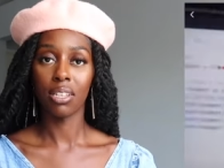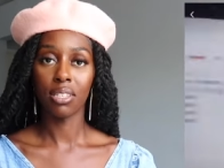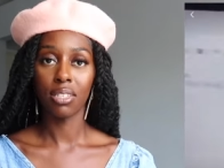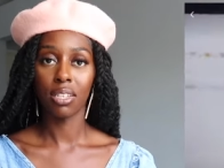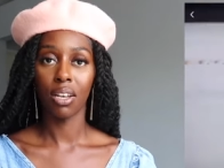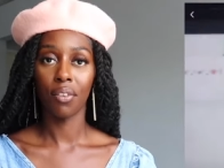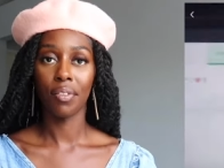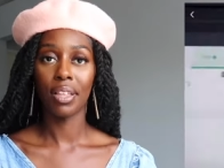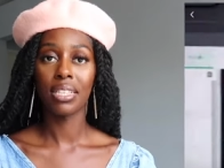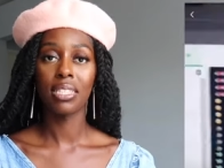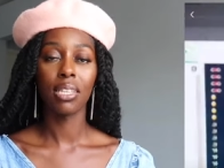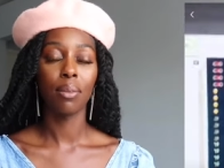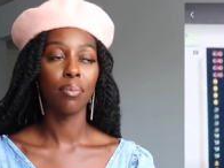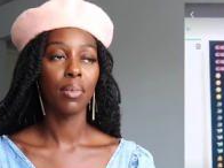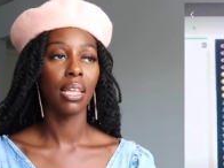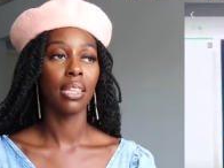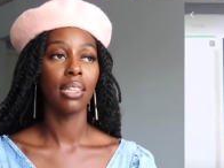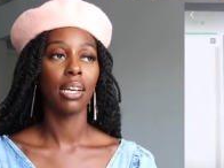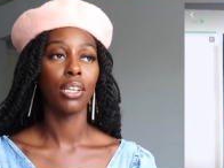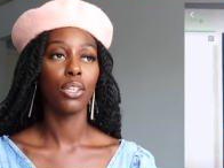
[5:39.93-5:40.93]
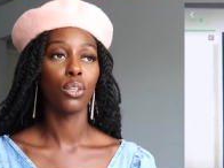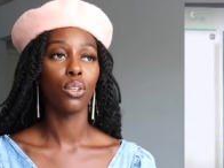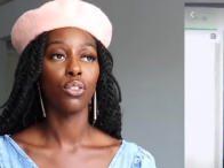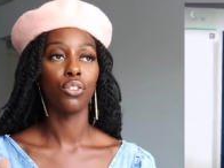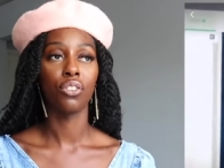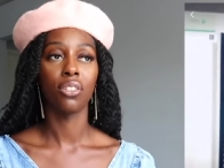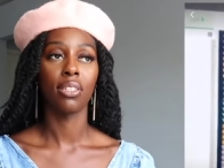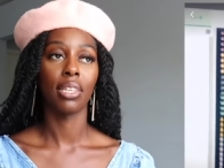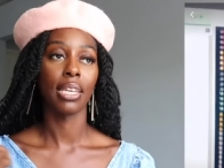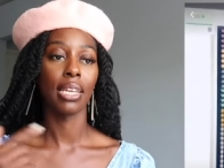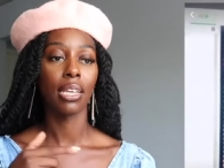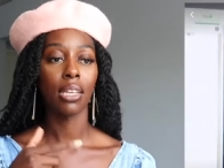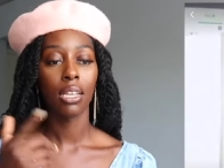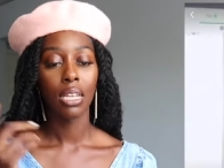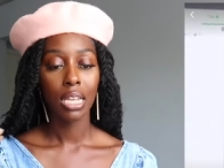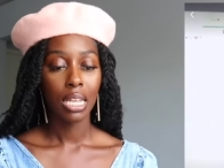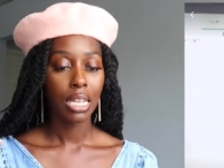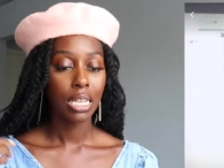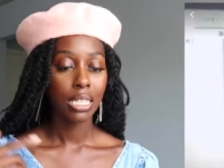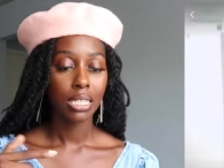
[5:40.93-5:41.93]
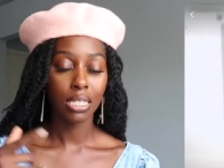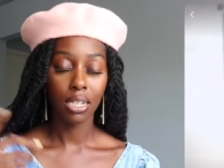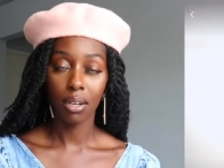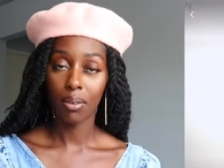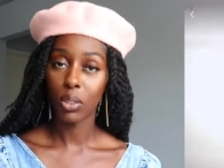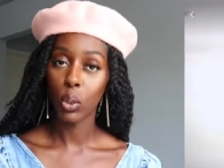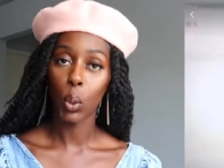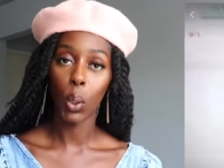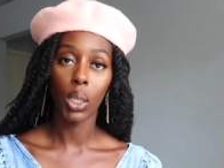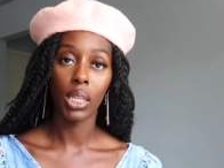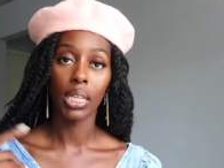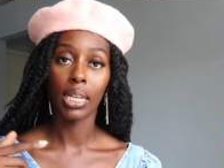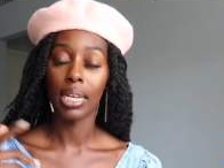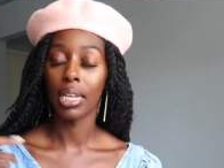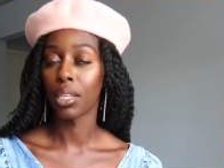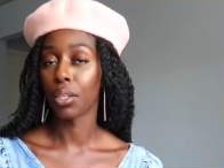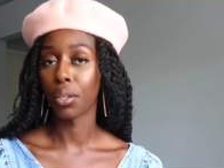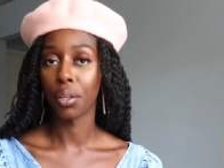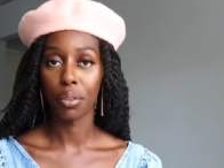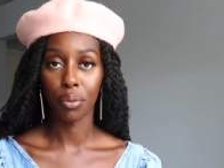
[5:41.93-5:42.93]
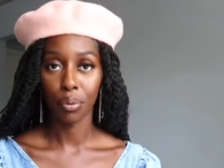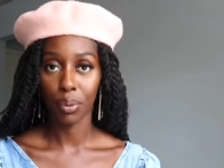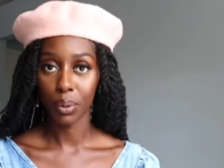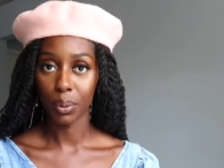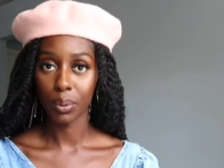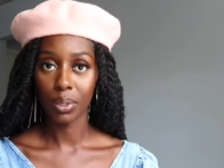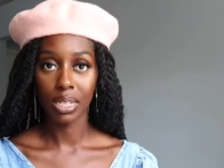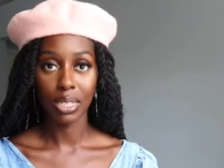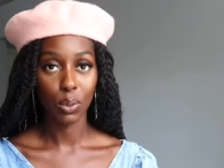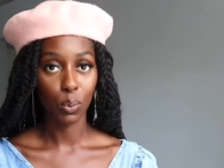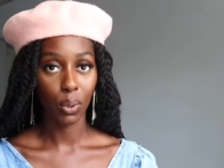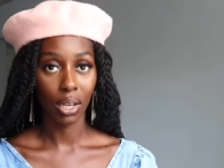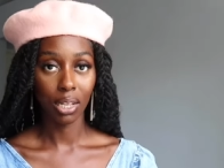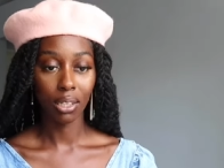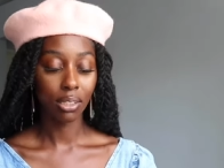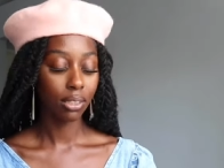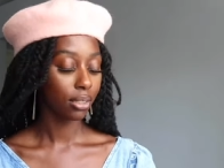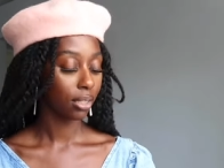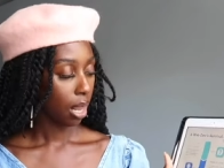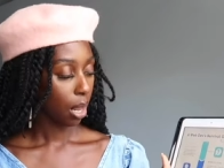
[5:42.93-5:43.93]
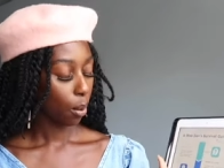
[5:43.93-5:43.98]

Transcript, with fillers: So that's something that you can just like sit on the toilet and look through as well.